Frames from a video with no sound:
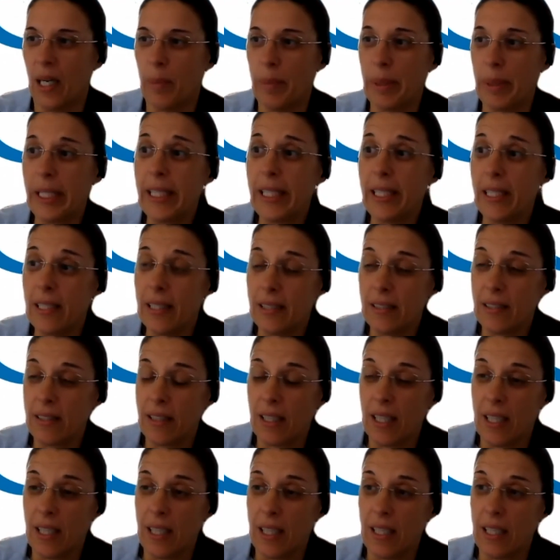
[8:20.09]
because
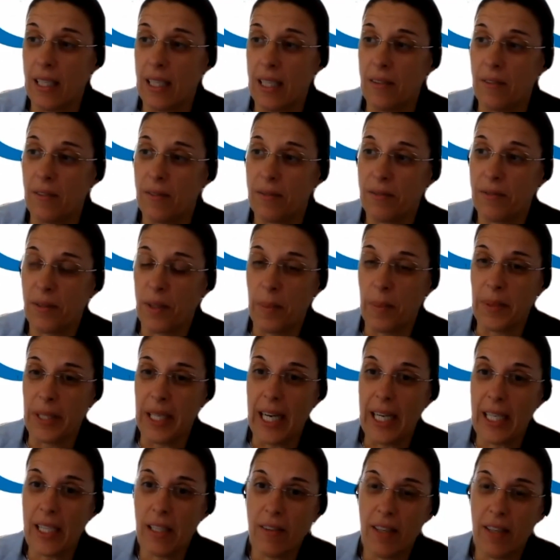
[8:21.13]
from
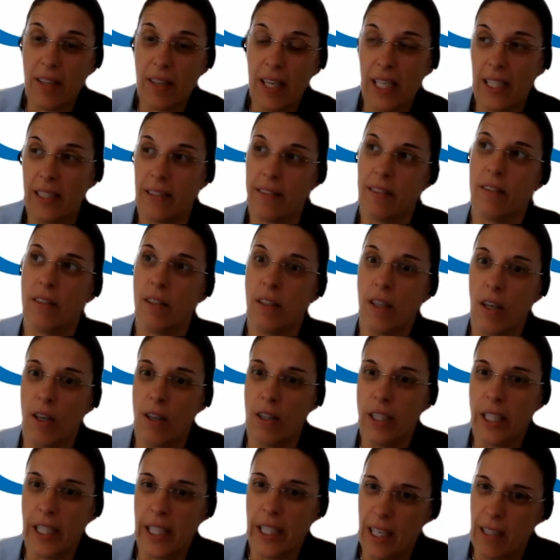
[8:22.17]
that grant, not
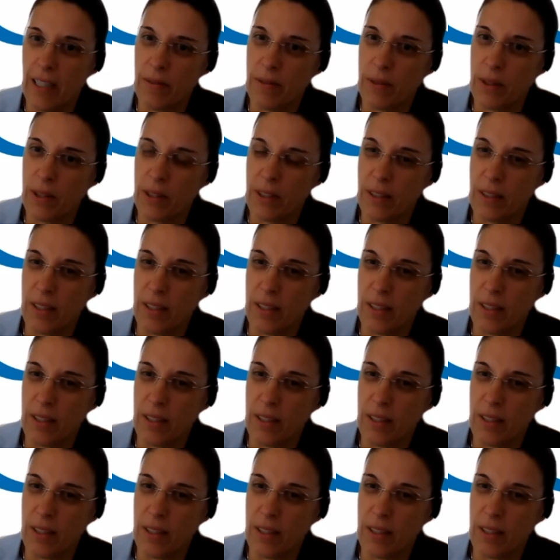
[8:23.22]
only I was